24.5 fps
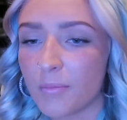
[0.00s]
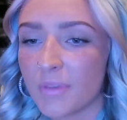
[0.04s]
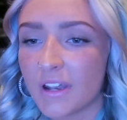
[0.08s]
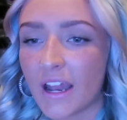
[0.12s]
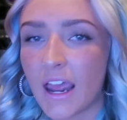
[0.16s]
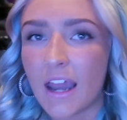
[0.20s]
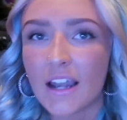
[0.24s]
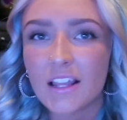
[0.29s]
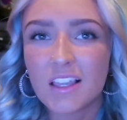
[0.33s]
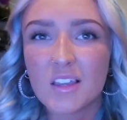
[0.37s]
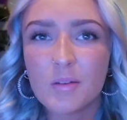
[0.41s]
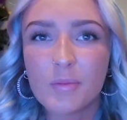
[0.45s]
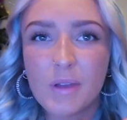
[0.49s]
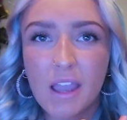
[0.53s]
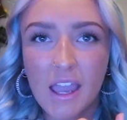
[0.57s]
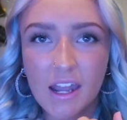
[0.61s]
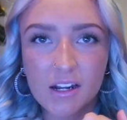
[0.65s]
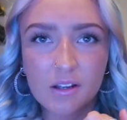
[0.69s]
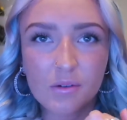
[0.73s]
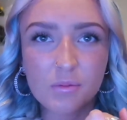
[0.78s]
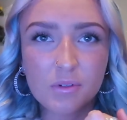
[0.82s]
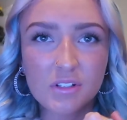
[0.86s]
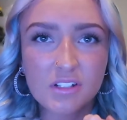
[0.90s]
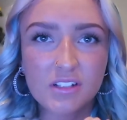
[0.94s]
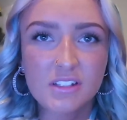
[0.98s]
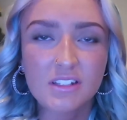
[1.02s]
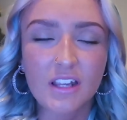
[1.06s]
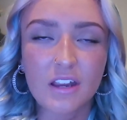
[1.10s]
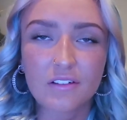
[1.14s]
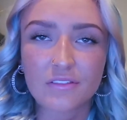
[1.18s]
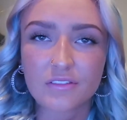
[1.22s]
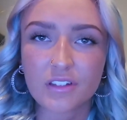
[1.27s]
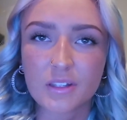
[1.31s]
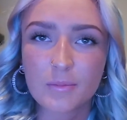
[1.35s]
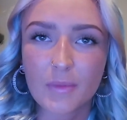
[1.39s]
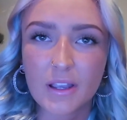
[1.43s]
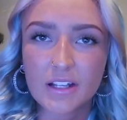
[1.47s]
Banana Cabana was
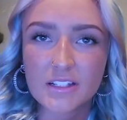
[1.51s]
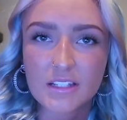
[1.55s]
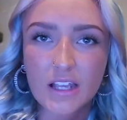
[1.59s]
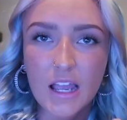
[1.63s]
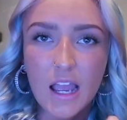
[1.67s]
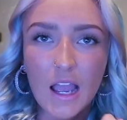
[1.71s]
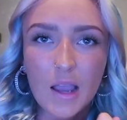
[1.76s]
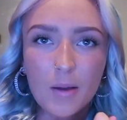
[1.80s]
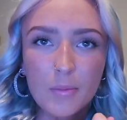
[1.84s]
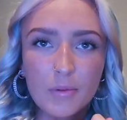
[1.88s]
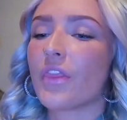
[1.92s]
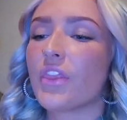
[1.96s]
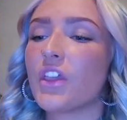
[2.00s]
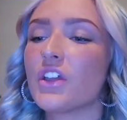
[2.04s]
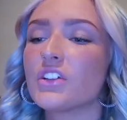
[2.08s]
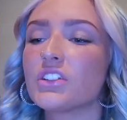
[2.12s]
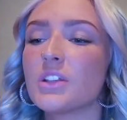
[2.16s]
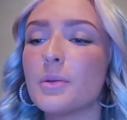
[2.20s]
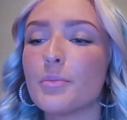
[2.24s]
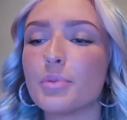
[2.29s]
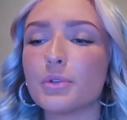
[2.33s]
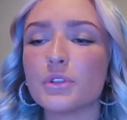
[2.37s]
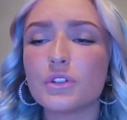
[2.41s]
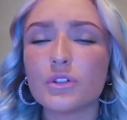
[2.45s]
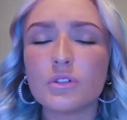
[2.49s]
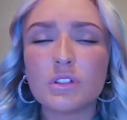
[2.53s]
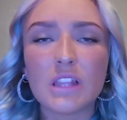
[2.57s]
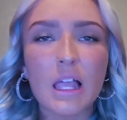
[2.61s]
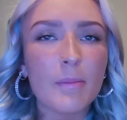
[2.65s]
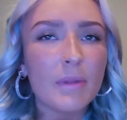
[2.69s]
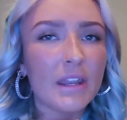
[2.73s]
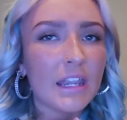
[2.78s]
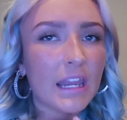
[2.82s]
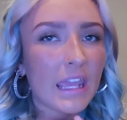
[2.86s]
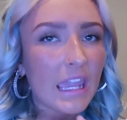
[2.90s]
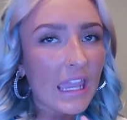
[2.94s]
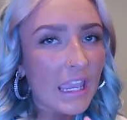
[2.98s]
definitely my top. There's a blue
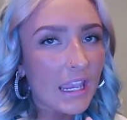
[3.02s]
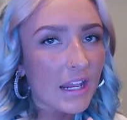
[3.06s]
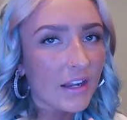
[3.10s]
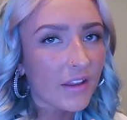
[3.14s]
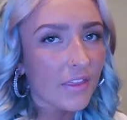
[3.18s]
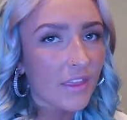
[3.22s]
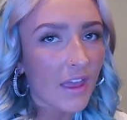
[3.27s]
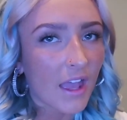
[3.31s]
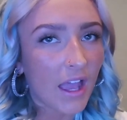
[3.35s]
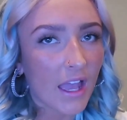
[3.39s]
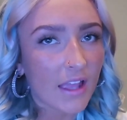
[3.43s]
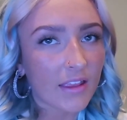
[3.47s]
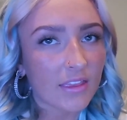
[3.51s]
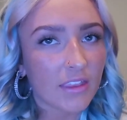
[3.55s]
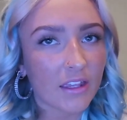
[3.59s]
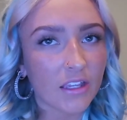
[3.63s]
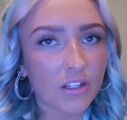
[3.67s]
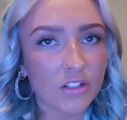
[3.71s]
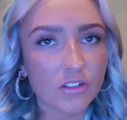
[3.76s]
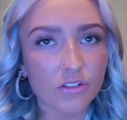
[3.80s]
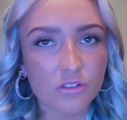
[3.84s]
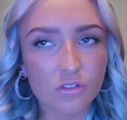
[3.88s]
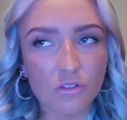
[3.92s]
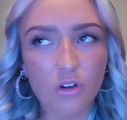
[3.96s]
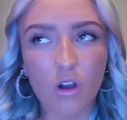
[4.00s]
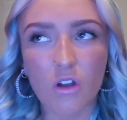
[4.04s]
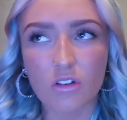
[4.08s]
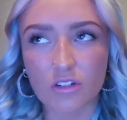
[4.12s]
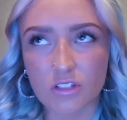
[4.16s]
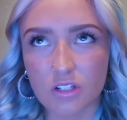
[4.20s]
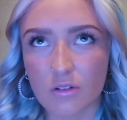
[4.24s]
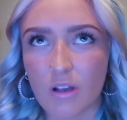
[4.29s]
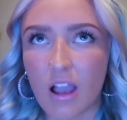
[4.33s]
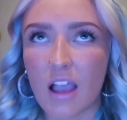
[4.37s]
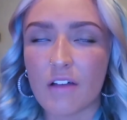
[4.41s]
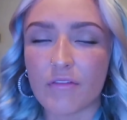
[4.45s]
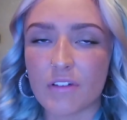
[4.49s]
lemonade that they
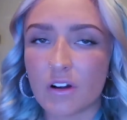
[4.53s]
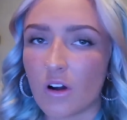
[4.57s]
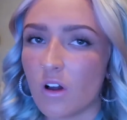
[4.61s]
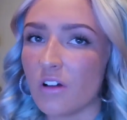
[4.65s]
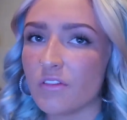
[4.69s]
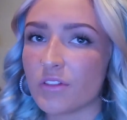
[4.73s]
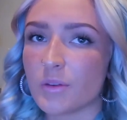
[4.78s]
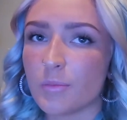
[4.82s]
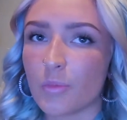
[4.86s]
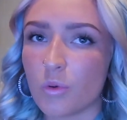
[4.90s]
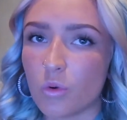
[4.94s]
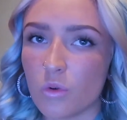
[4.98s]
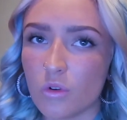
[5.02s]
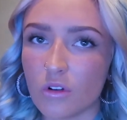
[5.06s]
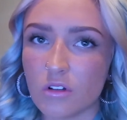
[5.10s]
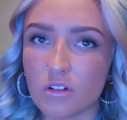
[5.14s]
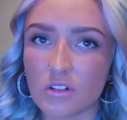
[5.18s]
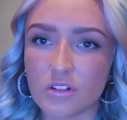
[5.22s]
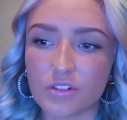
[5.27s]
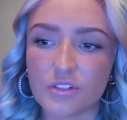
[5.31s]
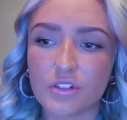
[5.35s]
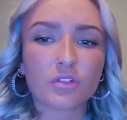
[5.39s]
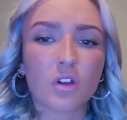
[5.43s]
also have at all of the pools.